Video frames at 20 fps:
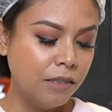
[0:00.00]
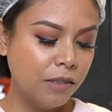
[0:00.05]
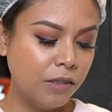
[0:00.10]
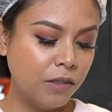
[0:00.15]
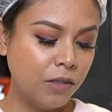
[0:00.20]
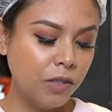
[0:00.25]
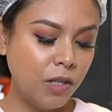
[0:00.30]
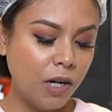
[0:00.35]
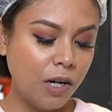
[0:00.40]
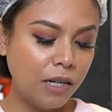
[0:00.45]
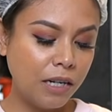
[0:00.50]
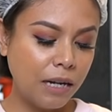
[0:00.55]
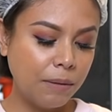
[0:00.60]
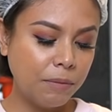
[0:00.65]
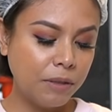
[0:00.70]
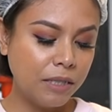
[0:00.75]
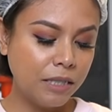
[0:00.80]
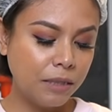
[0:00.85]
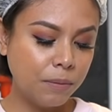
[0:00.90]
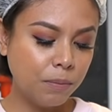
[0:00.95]
To start, I'm
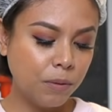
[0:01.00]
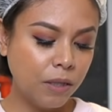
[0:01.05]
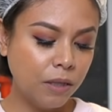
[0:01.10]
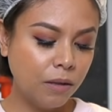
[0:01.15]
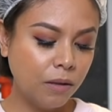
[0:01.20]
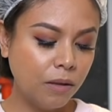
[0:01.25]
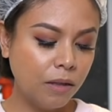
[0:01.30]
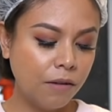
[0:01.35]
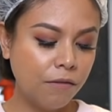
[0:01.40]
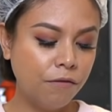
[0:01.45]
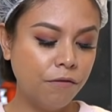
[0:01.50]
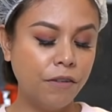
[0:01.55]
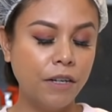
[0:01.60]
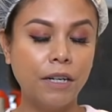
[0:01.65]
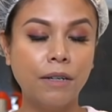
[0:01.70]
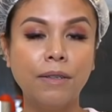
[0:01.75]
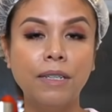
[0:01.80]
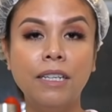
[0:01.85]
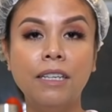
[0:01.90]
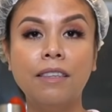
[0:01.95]
going to sprinkle a
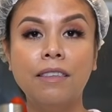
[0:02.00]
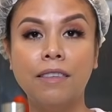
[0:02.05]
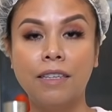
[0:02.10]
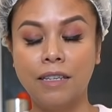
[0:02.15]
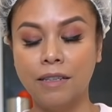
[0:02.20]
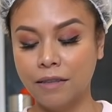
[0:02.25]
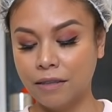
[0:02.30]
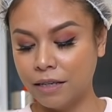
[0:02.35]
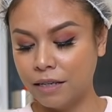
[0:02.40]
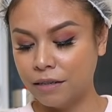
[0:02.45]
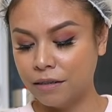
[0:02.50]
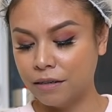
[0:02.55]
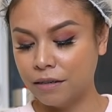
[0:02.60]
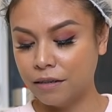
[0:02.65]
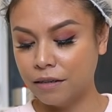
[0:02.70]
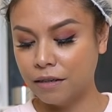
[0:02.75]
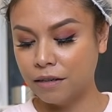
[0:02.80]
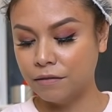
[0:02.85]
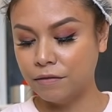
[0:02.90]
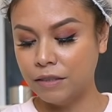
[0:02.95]
very thin
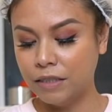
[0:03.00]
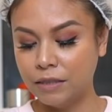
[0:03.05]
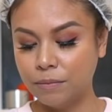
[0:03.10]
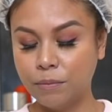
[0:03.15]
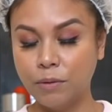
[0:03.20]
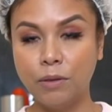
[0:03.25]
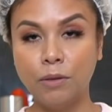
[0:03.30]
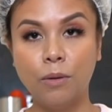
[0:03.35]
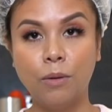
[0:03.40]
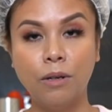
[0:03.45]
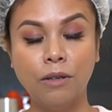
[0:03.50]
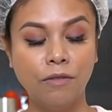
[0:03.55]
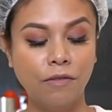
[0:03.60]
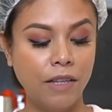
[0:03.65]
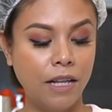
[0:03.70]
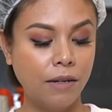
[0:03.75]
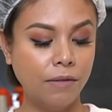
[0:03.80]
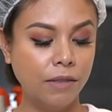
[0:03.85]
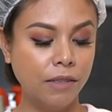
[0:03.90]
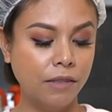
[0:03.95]
layer of these blue corn
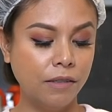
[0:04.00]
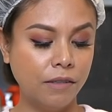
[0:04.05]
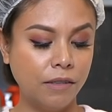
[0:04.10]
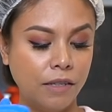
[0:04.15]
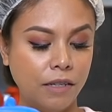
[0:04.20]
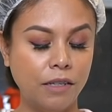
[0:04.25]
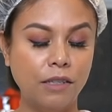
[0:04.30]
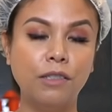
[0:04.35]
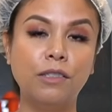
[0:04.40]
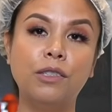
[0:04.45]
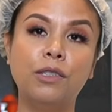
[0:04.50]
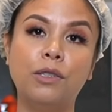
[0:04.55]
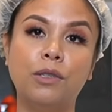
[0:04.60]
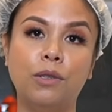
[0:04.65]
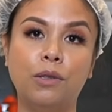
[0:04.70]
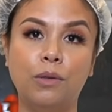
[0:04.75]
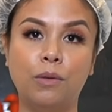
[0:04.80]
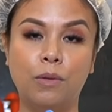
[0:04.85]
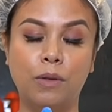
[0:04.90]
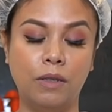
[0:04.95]
flours
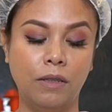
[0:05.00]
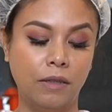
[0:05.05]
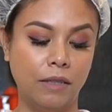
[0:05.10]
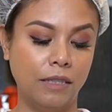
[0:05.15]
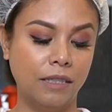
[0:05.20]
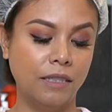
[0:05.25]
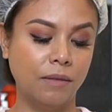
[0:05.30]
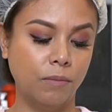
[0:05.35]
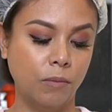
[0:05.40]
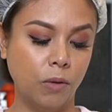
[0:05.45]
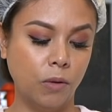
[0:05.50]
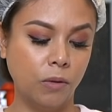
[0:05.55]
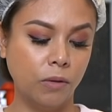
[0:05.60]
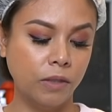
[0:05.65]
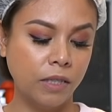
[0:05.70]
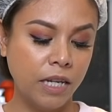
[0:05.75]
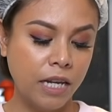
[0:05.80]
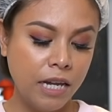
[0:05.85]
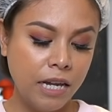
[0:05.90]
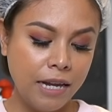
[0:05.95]
into this
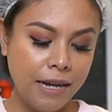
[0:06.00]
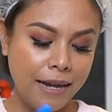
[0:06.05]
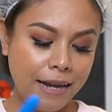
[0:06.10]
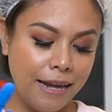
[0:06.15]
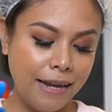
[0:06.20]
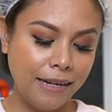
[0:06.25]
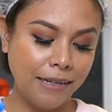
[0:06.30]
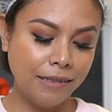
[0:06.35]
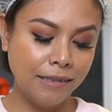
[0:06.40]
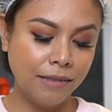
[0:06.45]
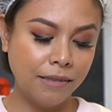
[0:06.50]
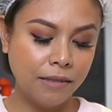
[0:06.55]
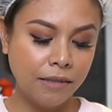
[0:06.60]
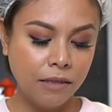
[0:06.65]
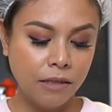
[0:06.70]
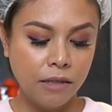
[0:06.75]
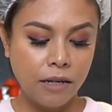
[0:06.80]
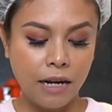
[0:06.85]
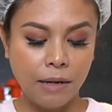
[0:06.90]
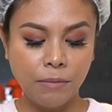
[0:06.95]
mold. And
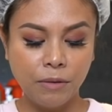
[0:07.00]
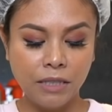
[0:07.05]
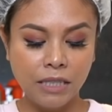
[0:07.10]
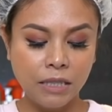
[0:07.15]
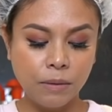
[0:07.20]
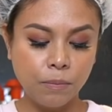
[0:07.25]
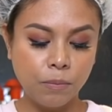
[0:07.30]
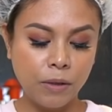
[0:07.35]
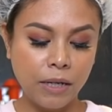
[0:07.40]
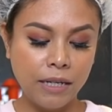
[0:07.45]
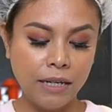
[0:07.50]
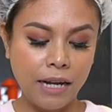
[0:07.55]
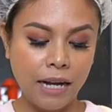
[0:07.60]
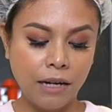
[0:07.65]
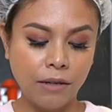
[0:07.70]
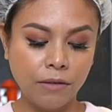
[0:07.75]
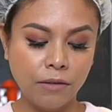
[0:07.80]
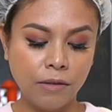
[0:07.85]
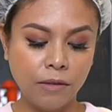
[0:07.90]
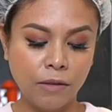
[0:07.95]
I'm going to spread
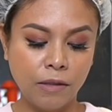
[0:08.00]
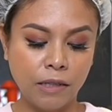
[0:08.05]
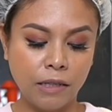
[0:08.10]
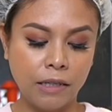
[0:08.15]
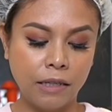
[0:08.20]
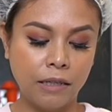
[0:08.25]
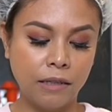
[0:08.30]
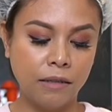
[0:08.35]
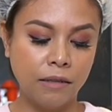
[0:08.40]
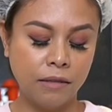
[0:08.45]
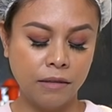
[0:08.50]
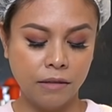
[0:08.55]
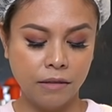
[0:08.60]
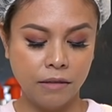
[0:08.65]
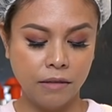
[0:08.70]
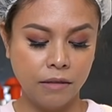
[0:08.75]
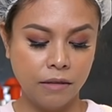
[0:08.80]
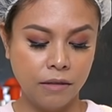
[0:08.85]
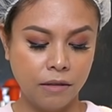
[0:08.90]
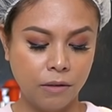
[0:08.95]
out the
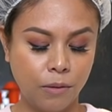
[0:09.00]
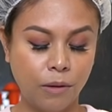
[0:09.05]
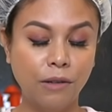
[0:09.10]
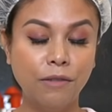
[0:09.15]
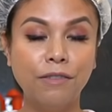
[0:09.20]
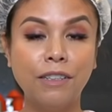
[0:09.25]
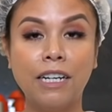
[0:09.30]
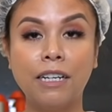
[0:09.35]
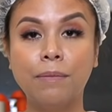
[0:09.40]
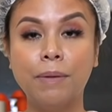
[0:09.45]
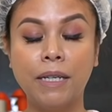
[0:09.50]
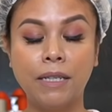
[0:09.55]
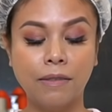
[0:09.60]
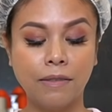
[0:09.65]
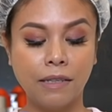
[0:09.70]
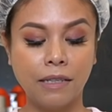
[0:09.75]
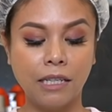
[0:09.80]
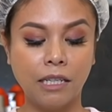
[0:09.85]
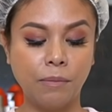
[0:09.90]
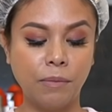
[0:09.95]
cornflower petals
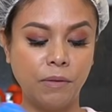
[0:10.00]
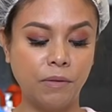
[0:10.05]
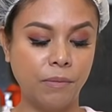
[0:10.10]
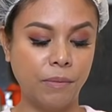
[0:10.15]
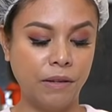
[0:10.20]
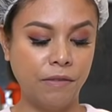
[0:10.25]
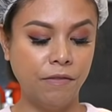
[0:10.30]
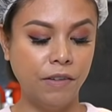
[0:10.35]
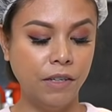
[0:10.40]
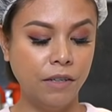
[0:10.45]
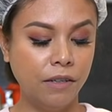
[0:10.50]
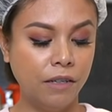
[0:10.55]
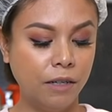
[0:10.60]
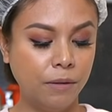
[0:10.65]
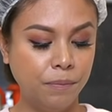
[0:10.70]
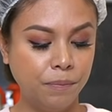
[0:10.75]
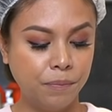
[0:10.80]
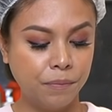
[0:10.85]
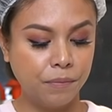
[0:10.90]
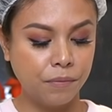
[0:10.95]
a little bit with my
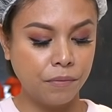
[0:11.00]
finger,